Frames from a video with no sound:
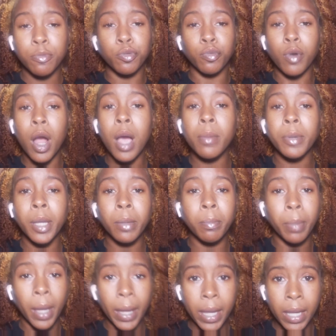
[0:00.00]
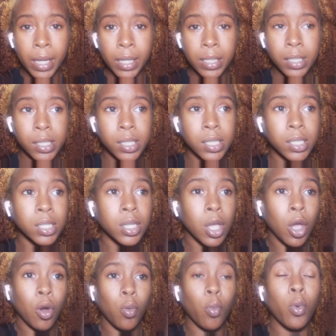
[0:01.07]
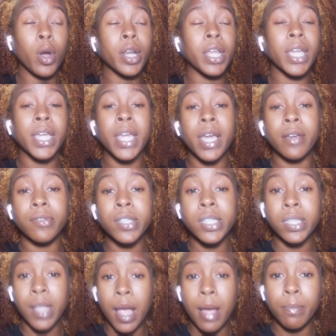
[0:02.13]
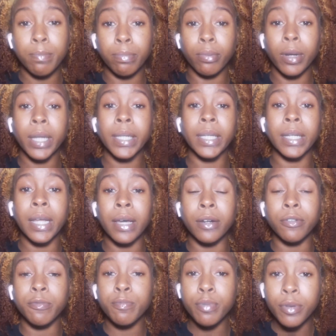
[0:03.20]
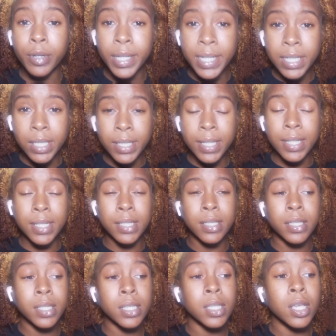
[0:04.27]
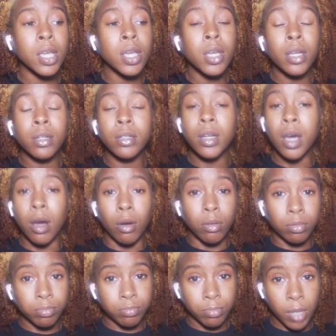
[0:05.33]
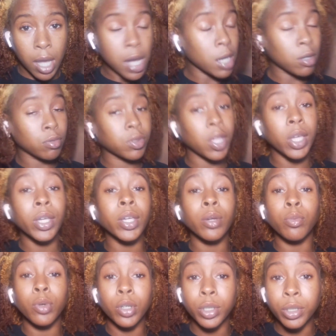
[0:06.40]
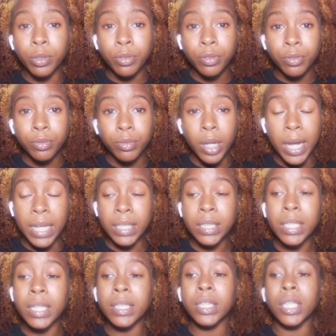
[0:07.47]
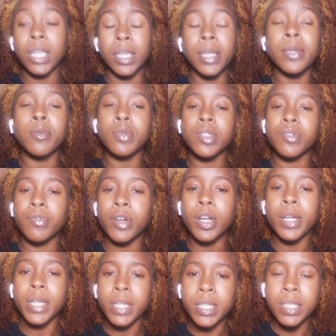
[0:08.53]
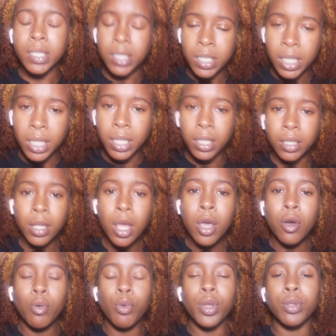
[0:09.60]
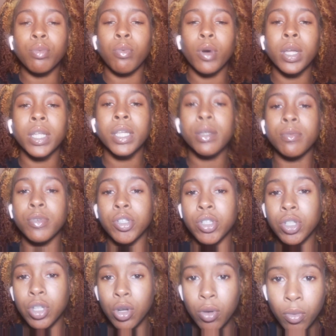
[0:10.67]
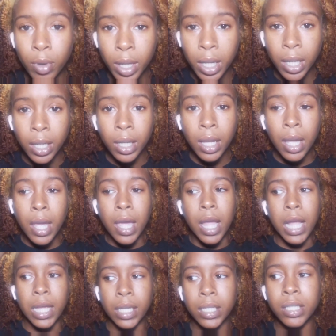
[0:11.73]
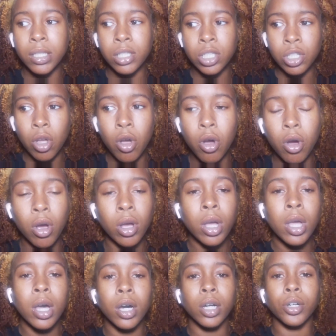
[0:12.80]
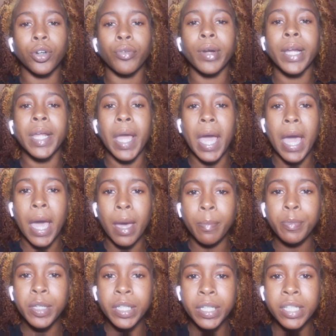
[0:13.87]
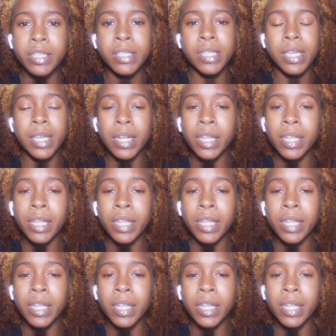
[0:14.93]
robbing banks? Would he have stopped breaking out of prisons? No, I don't think he would have. I think that he was very content with what he was doing and he saw a great happiness in